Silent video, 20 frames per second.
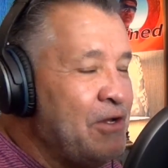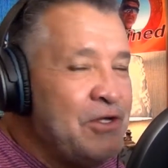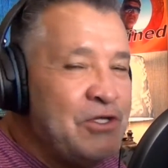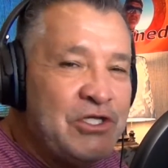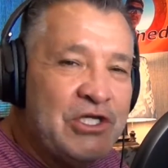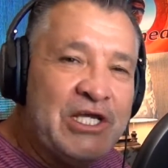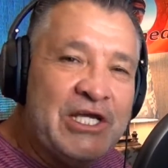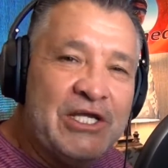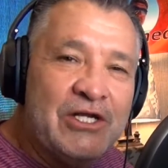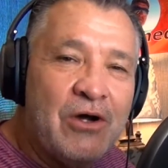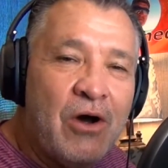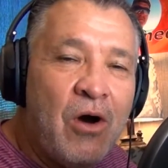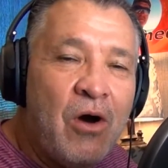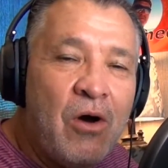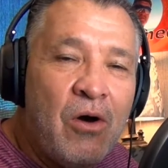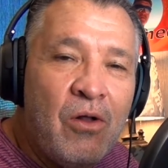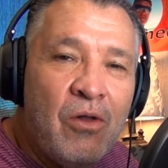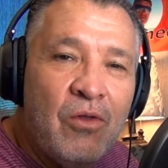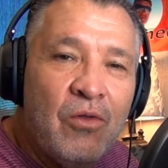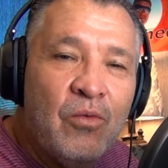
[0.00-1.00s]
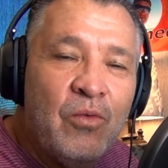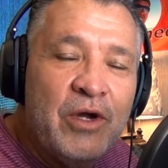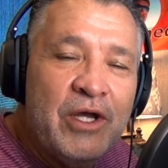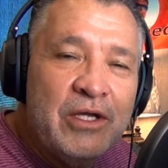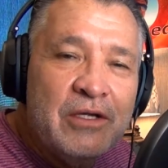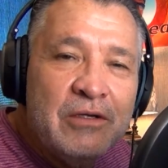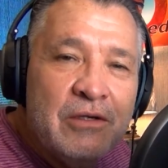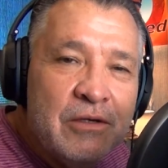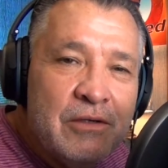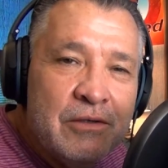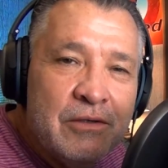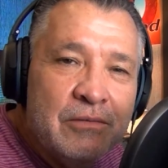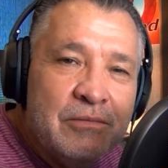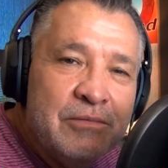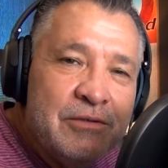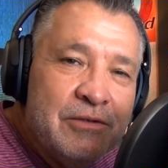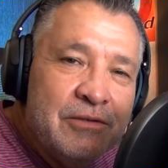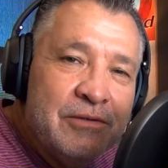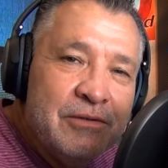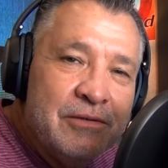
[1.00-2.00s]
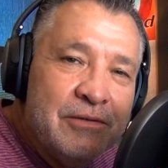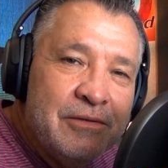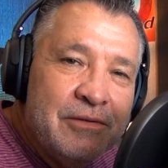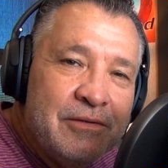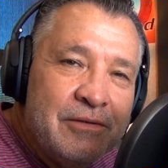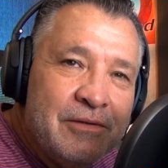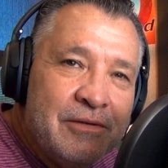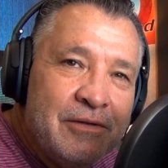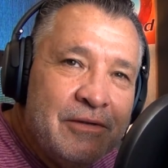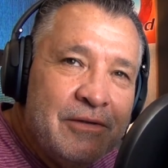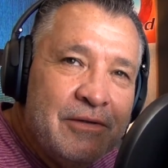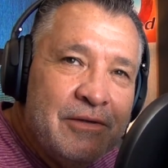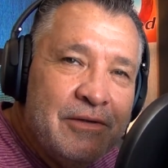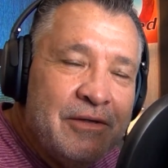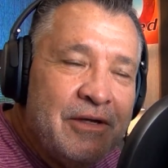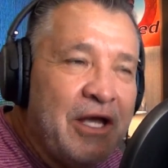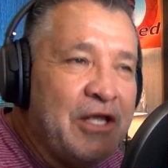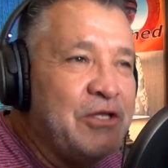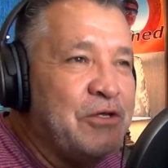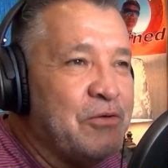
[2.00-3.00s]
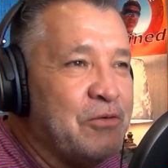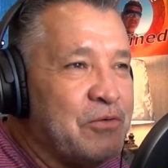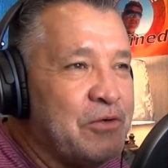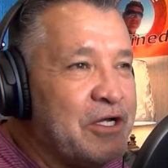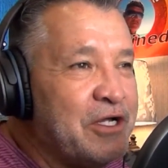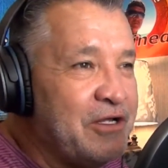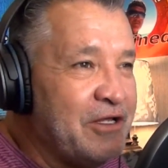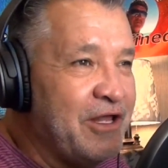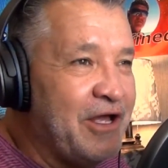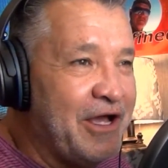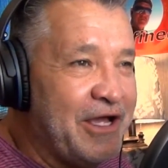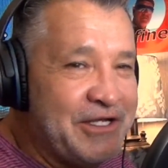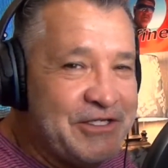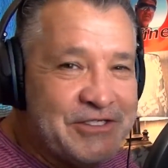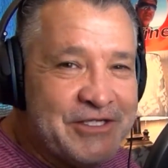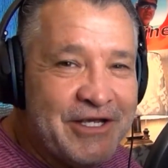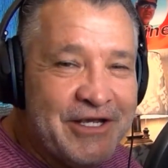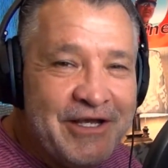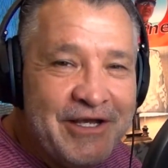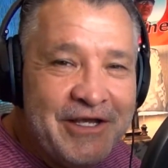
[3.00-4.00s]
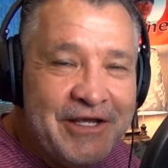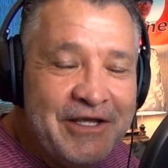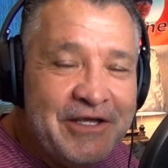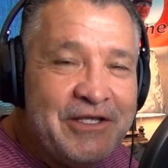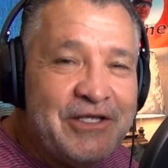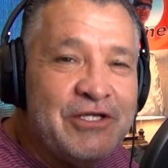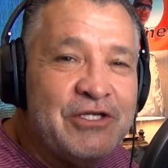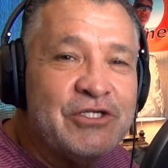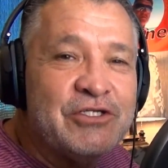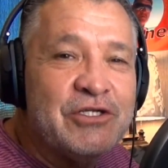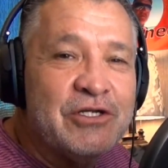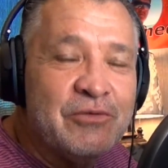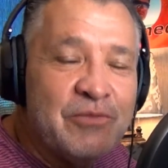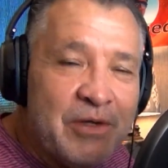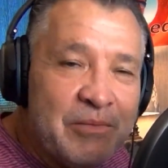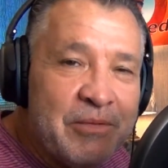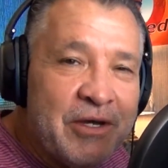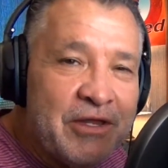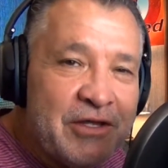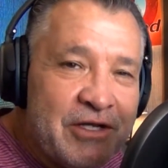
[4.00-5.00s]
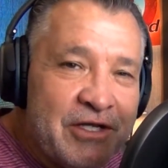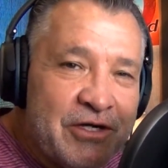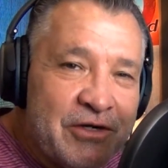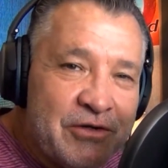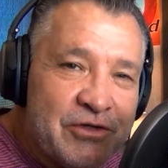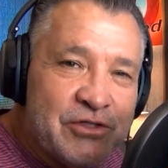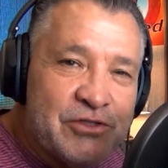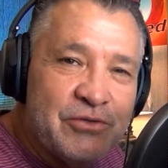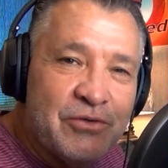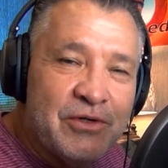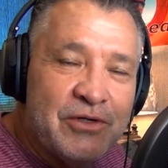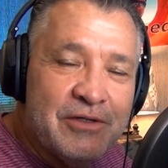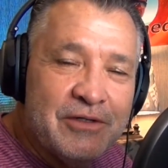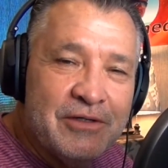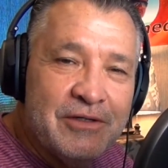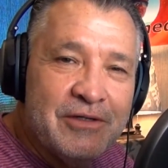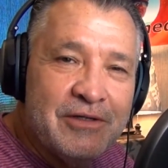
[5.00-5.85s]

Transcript: You get all the way home and you realize you should have went by the liquor store,